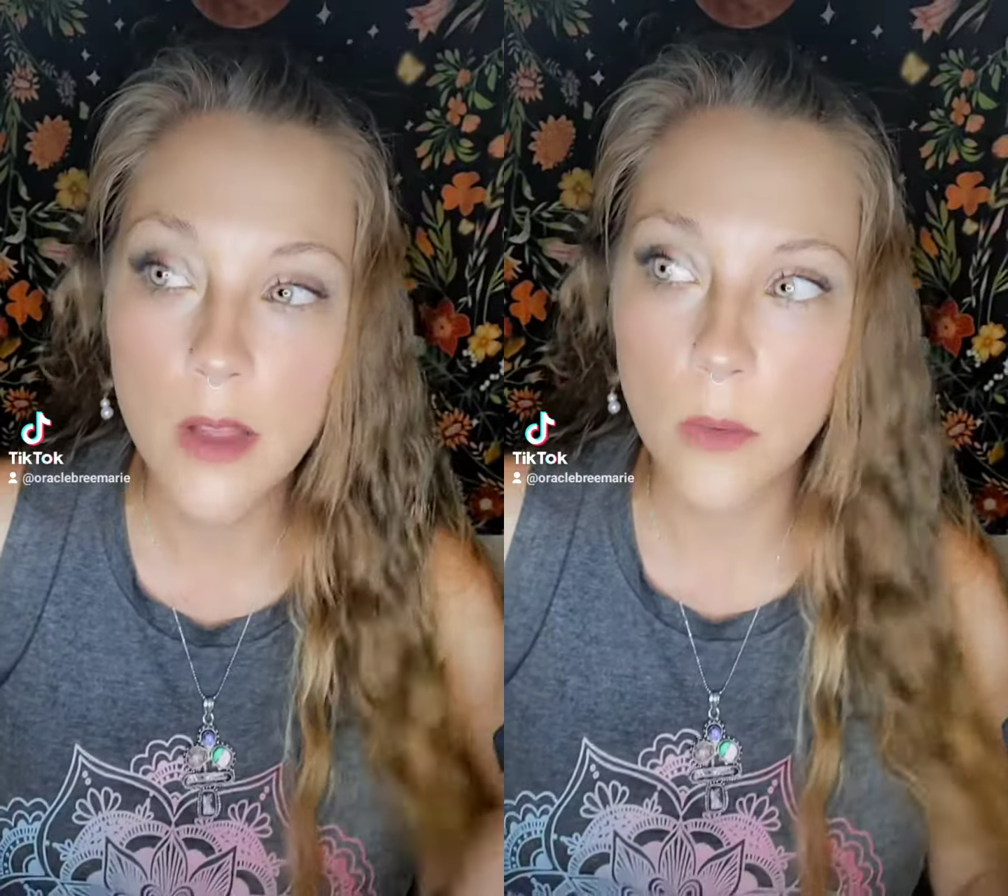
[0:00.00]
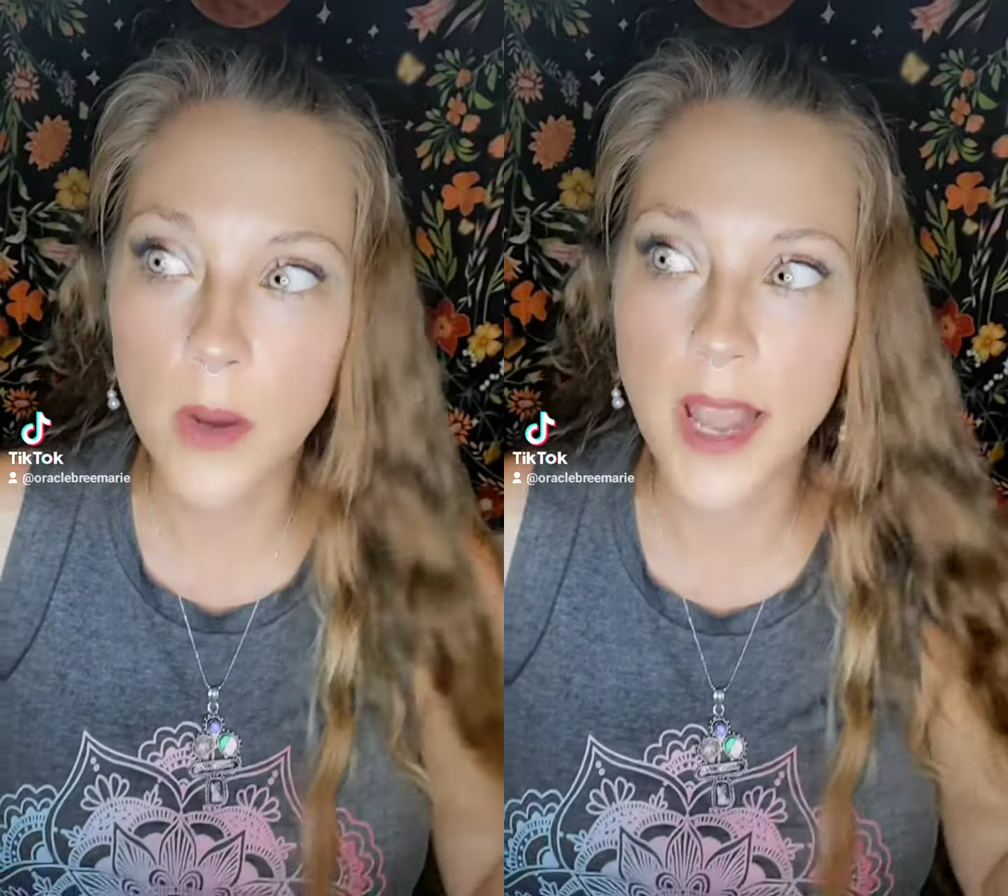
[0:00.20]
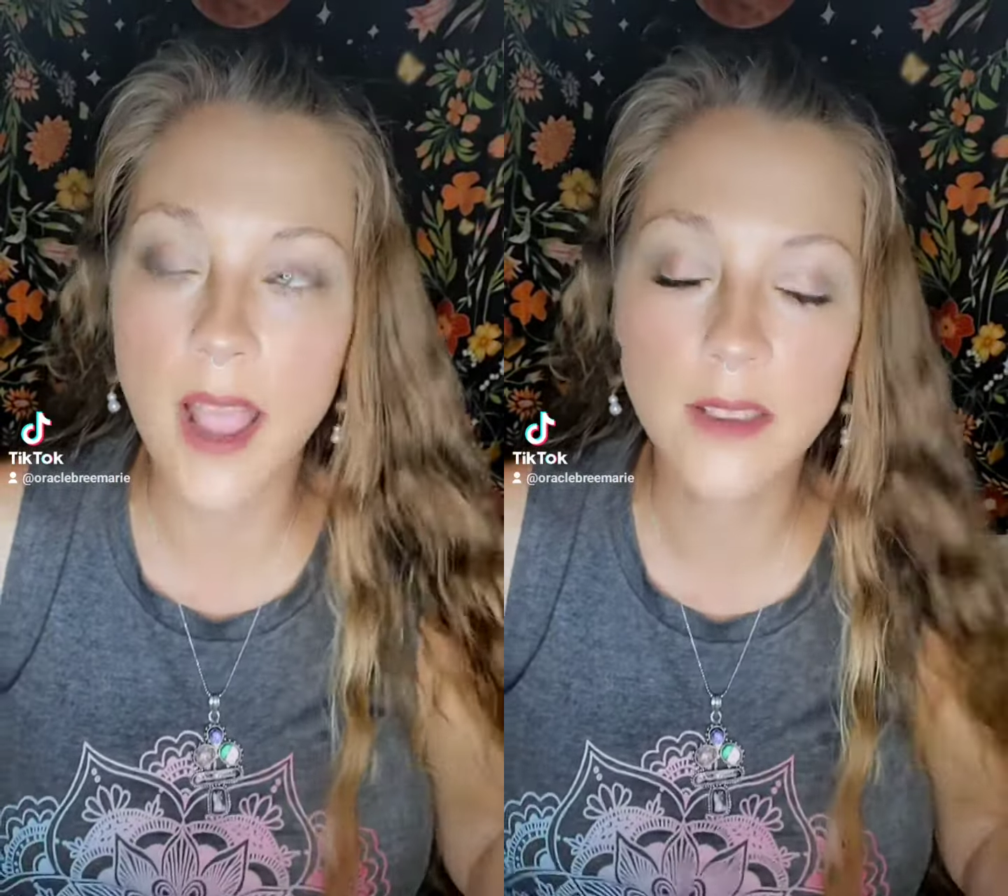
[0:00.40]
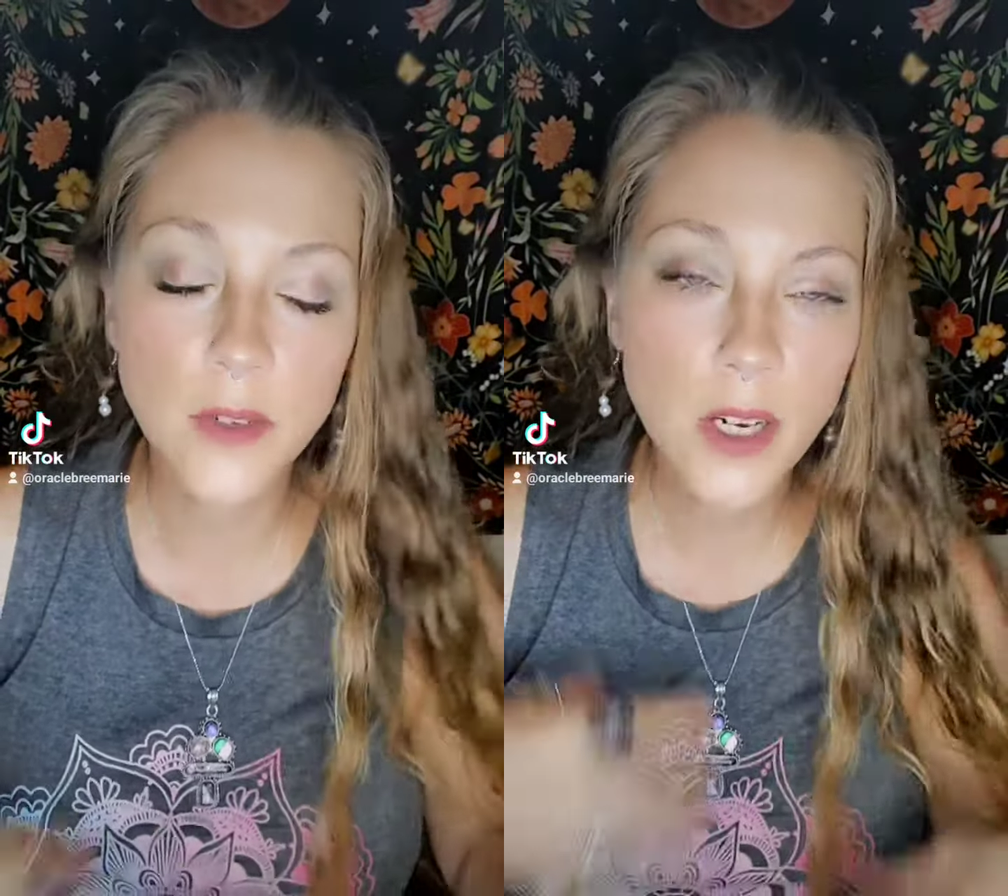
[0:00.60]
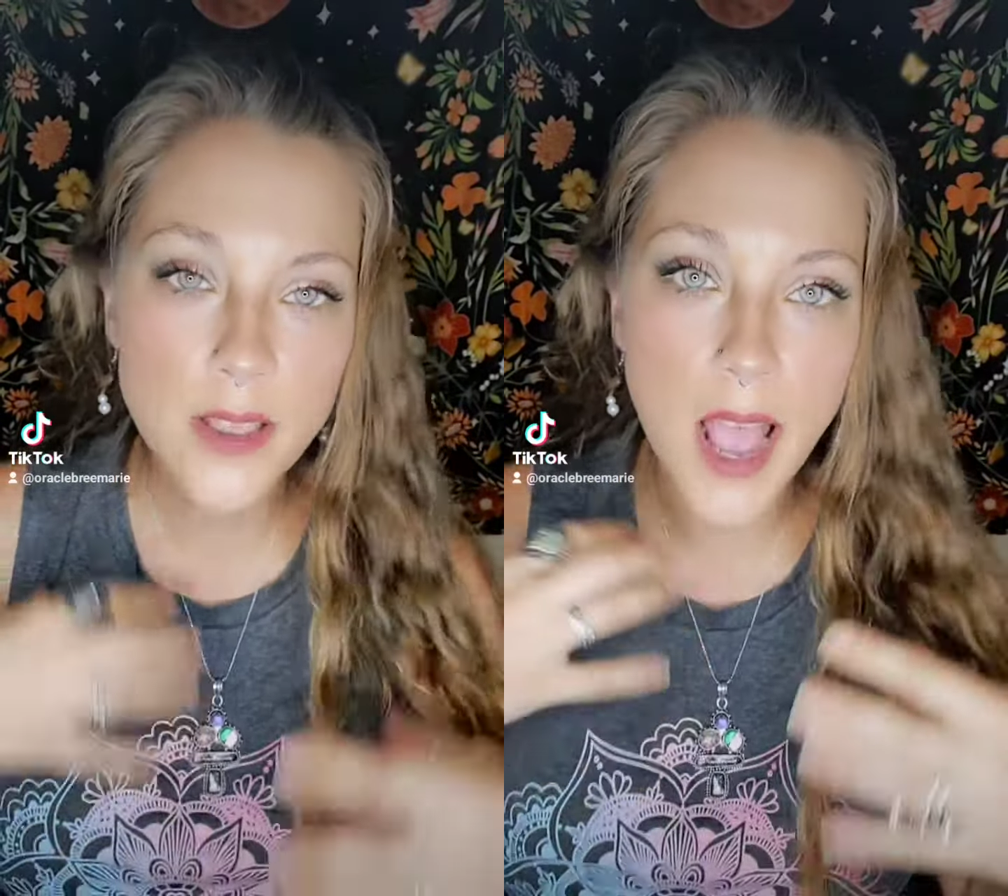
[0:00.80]

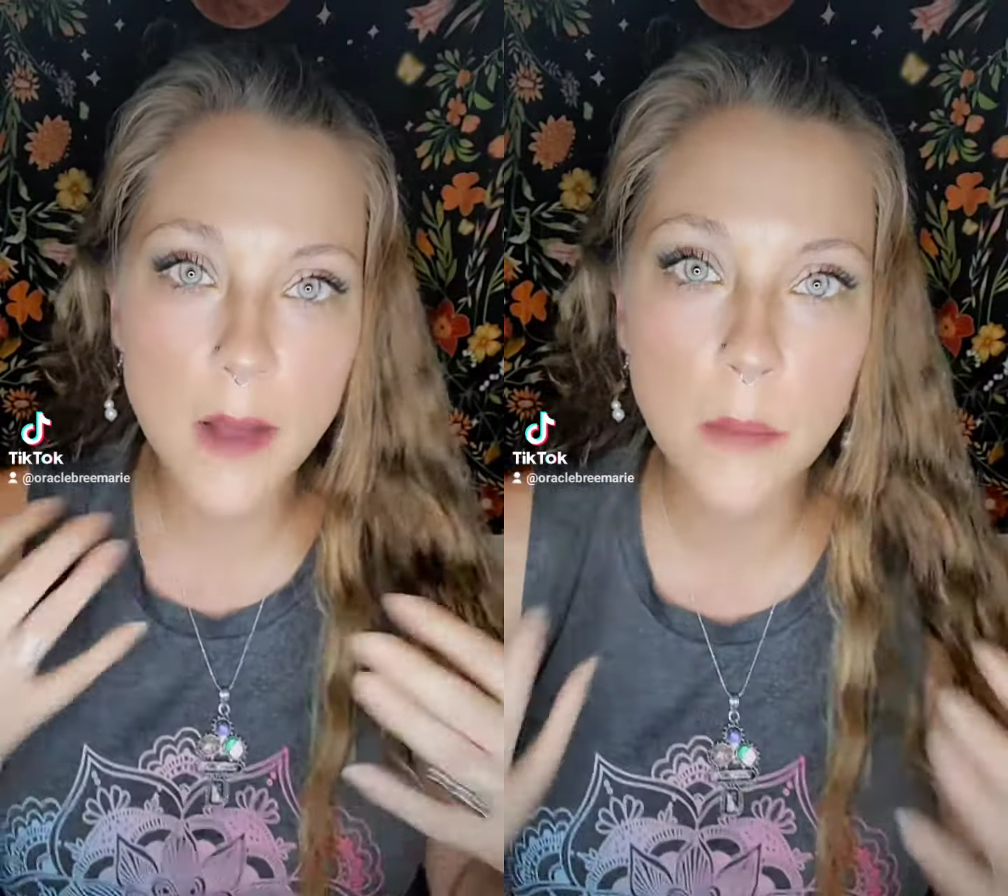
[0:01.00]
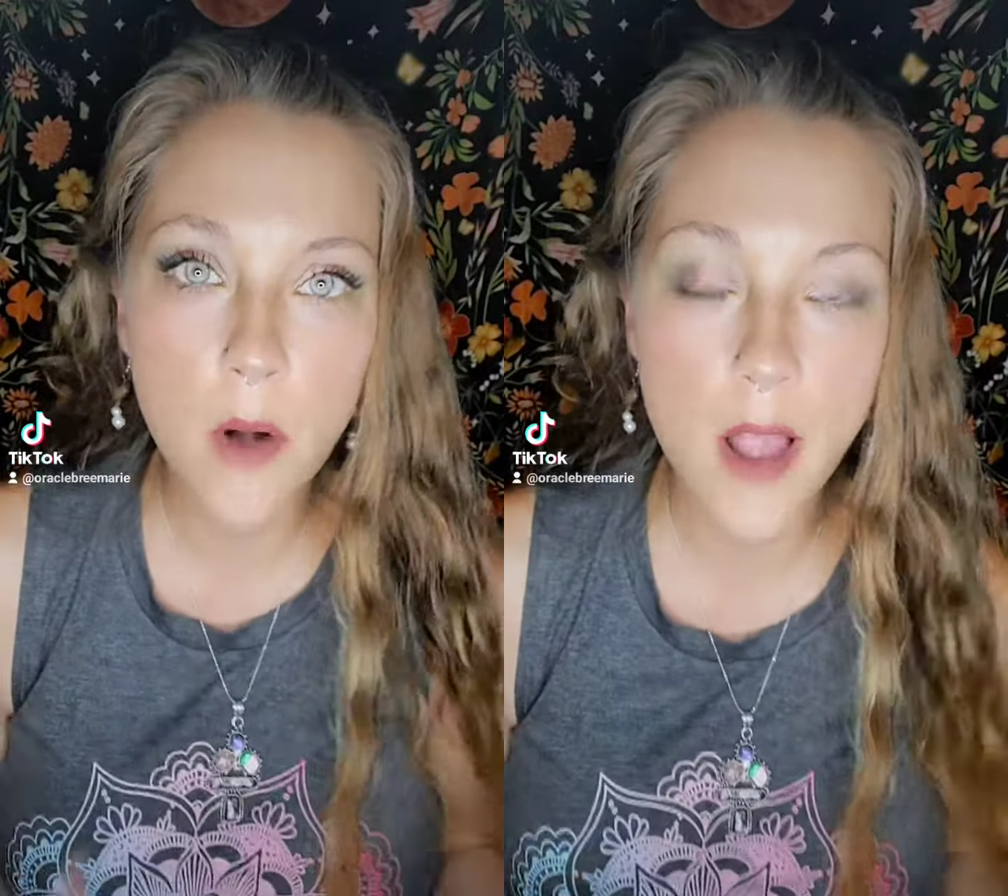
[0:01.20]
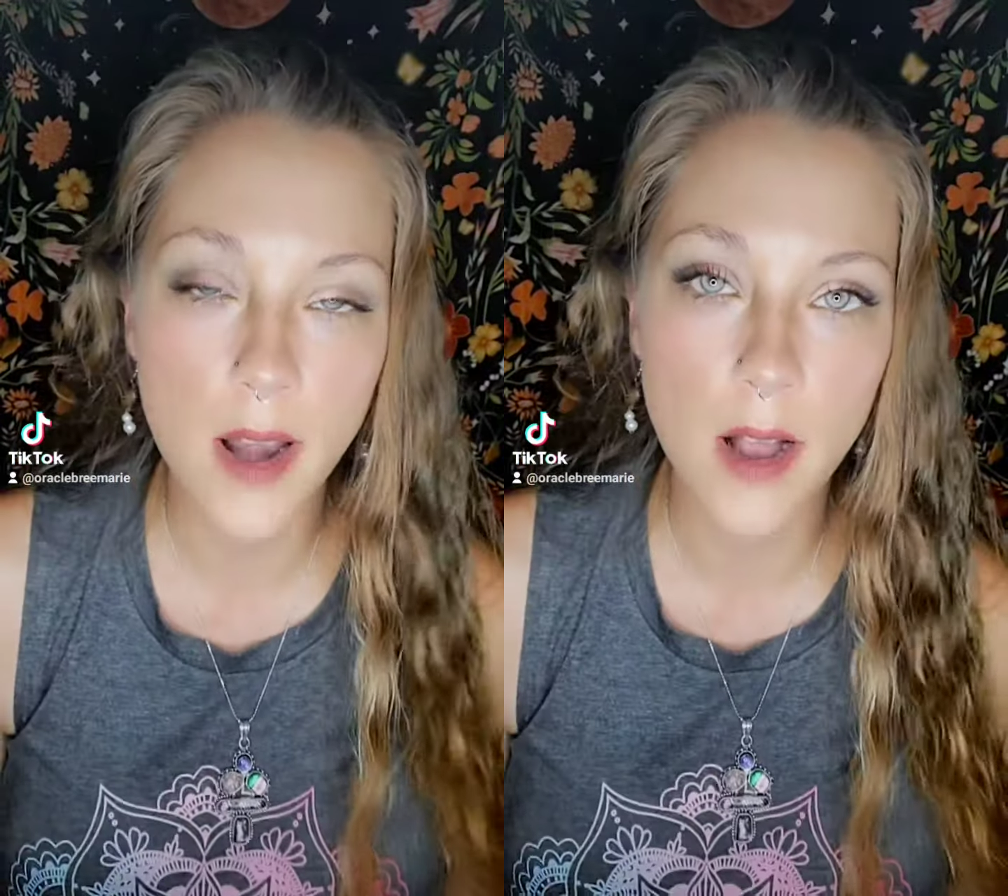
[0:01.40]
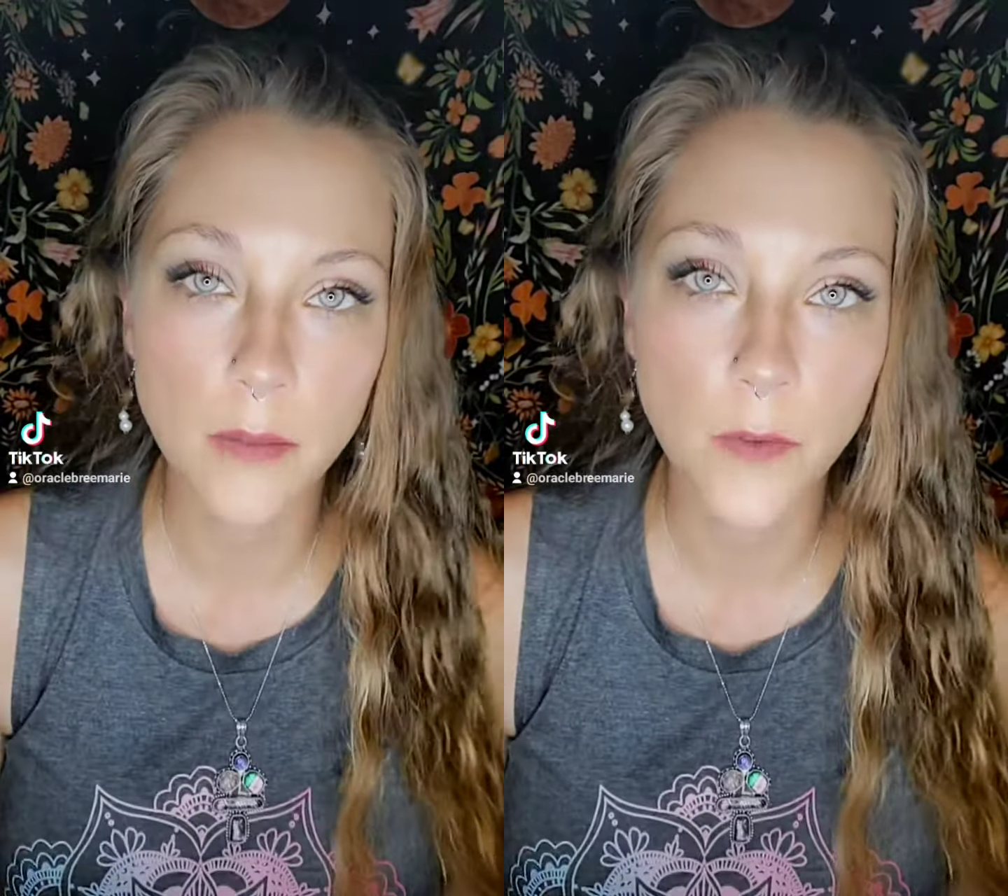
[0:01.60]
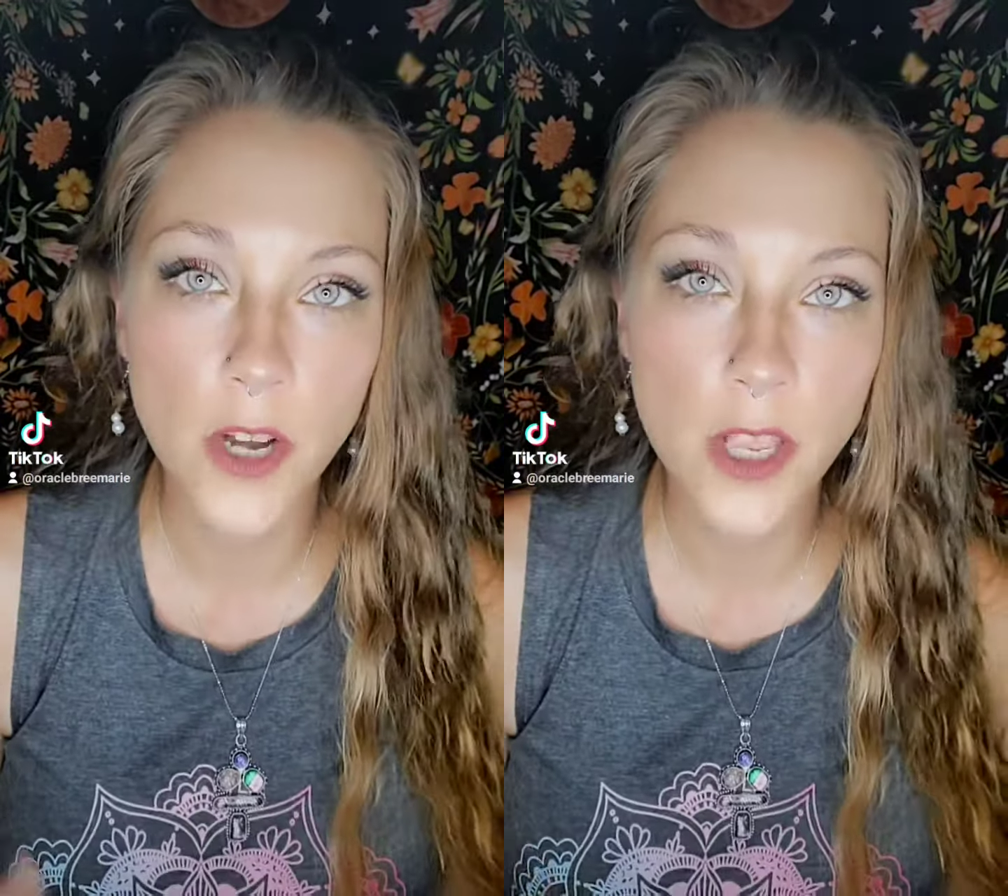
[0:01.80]
whatever that brought
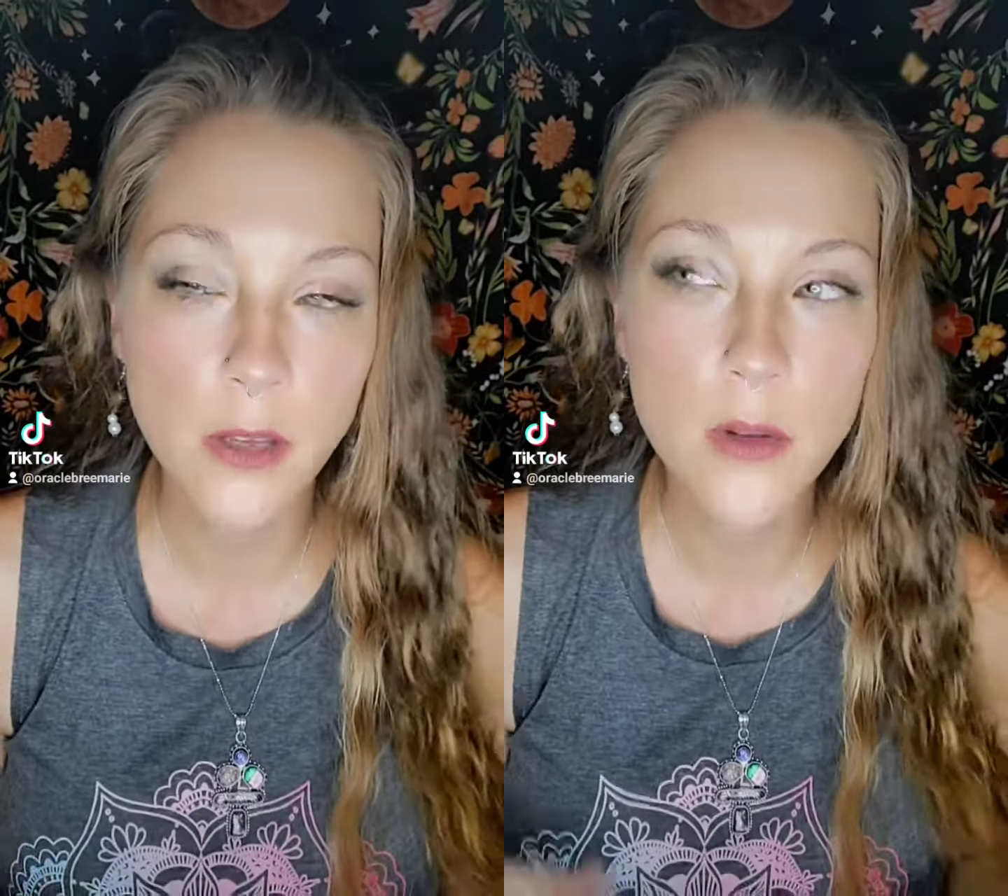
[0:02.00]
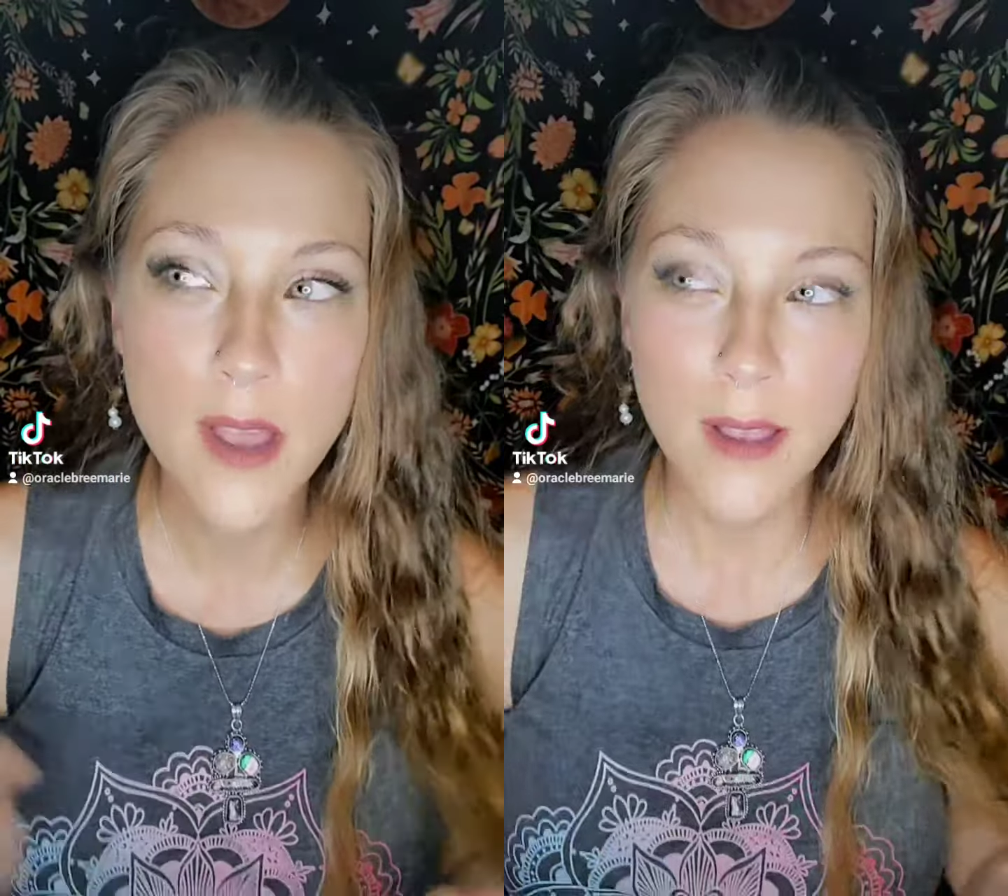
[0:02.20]
up for you